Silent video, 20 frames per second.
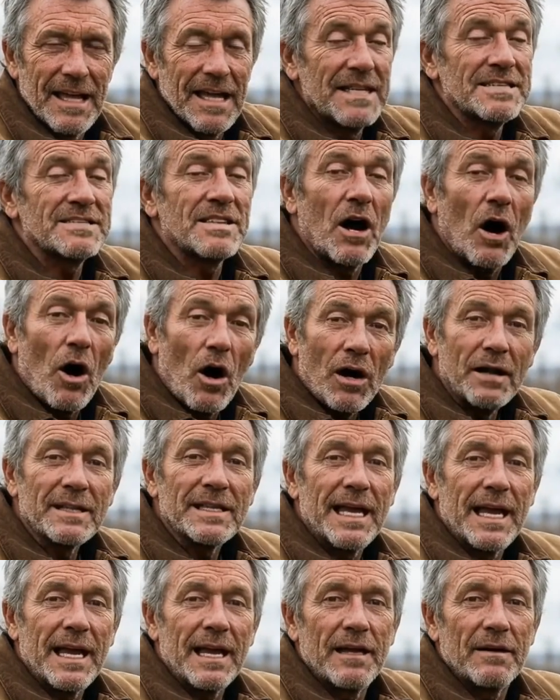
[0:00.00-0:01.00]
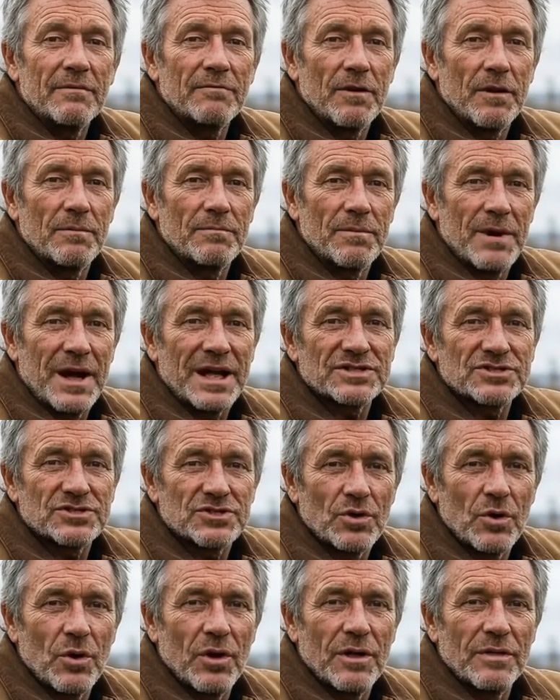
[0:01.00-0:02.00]
It's a hard layer of compressed
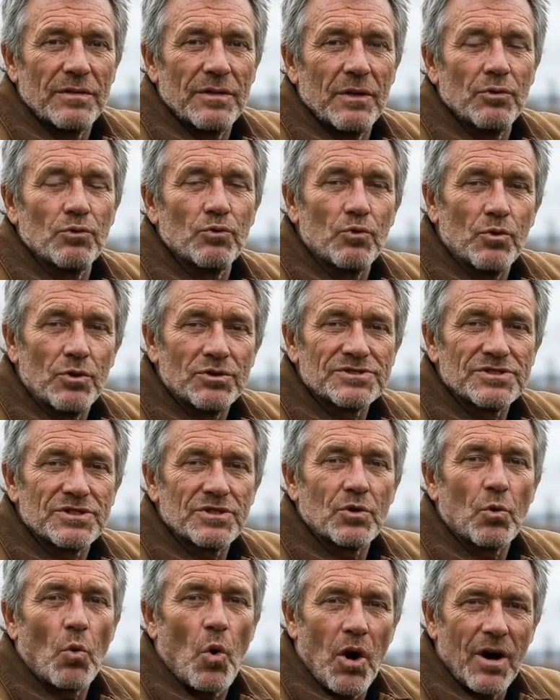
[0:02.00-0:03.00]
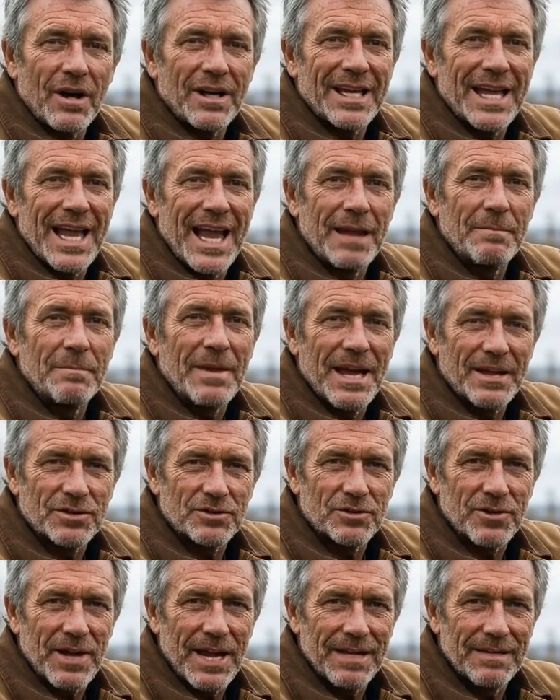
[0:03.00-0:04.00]
soil that roots and water can't
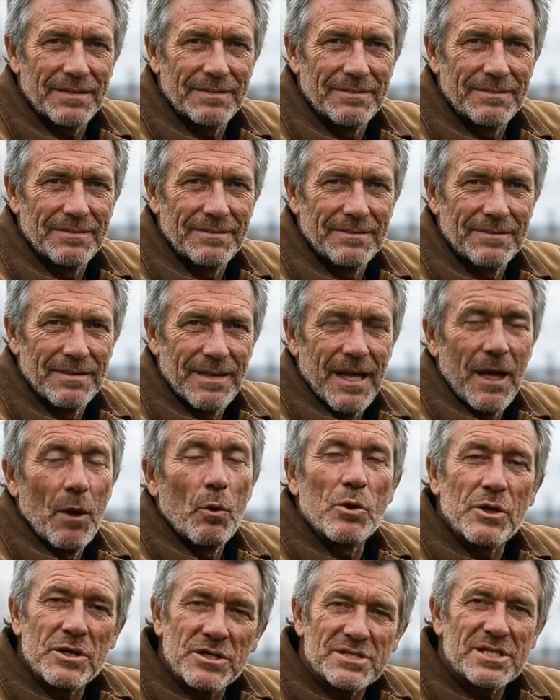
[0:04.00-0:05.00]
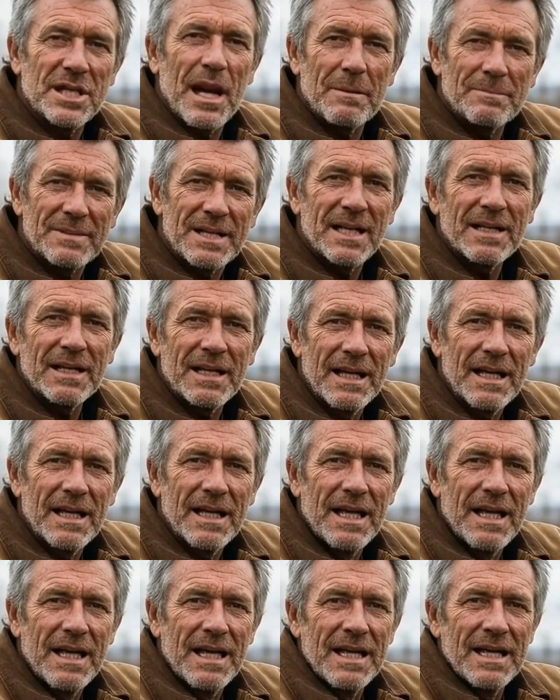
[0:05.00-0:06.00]
penetrate. When you stop tilling,
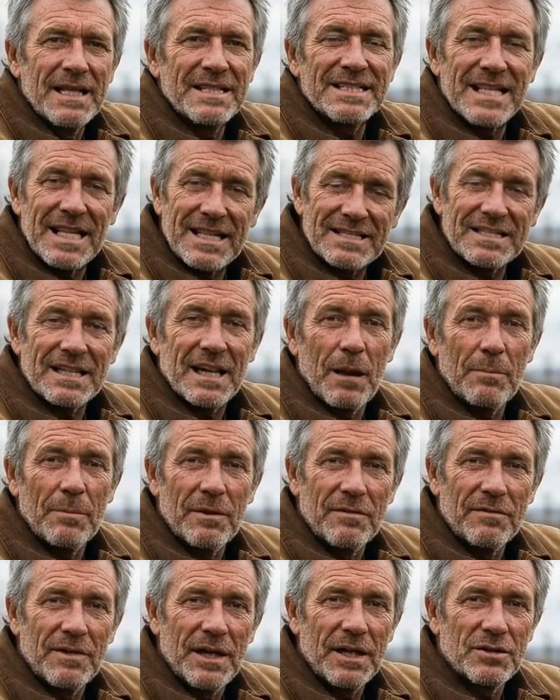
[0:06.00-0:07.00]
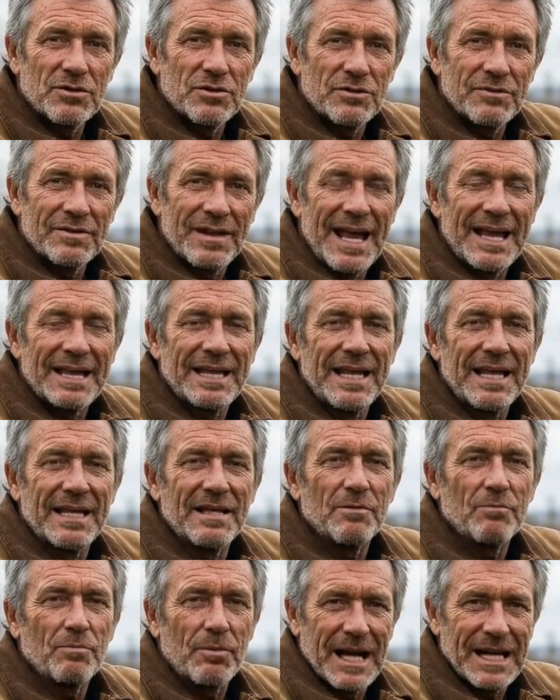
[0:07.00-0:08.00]
it takes a couple of years for that layer
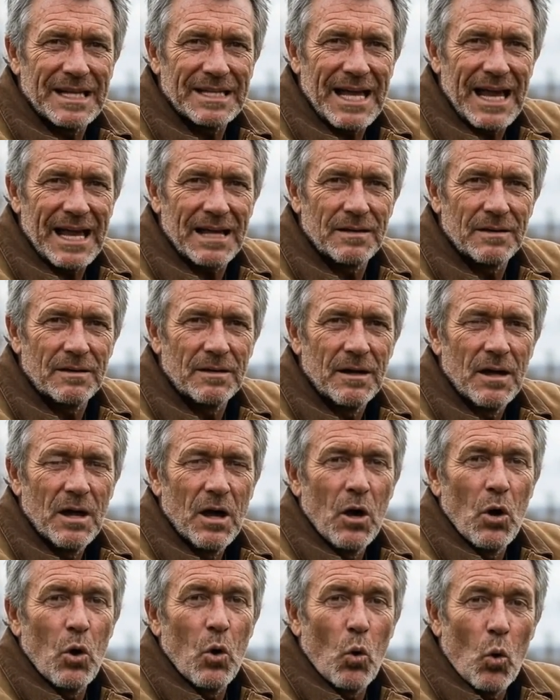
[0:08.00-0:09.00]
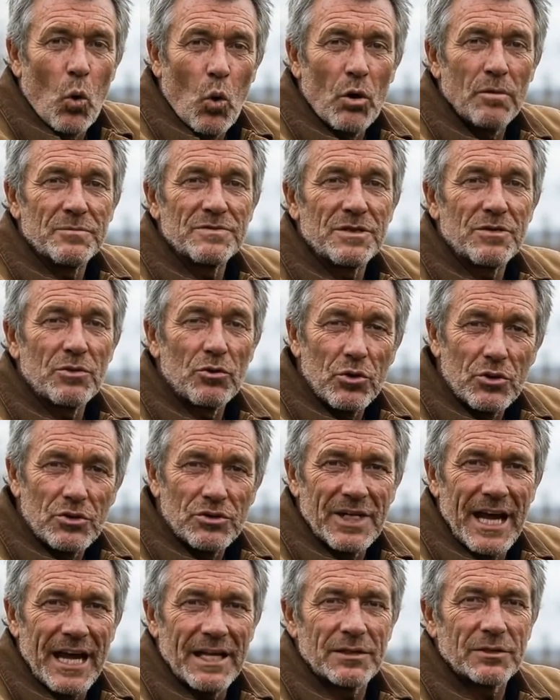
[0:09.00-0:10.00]
to break down. Worms and root
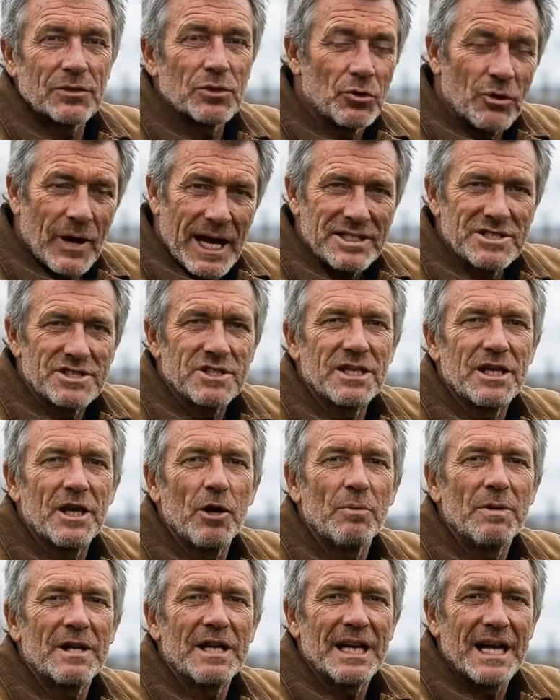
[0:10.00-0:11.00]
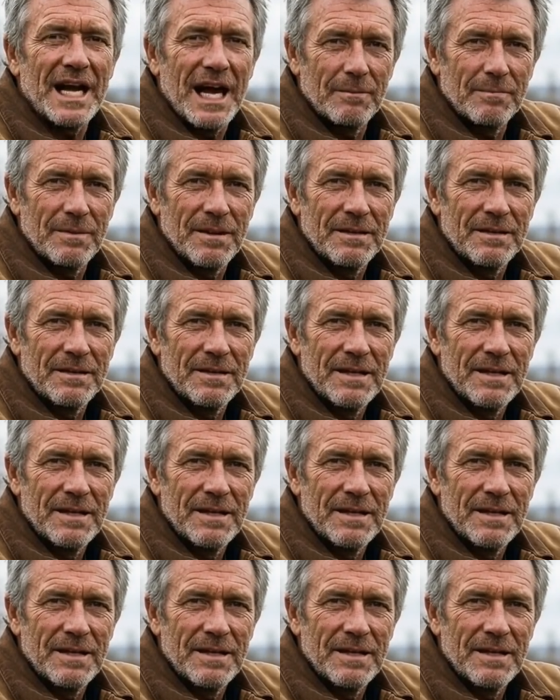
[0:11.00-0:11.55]
channels gradually open it up.